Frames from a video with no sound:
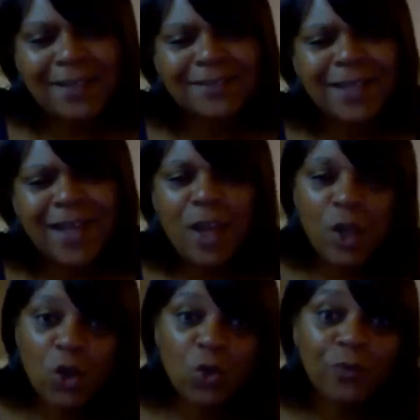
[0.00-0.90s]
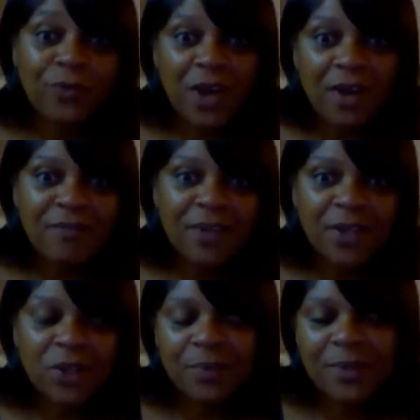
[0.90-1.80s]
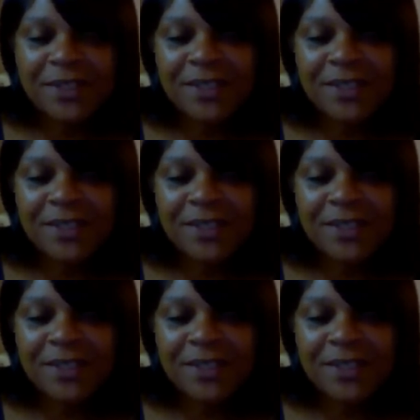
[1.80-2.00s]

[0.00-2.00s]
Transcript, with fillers: because I kind of goofed off a little bit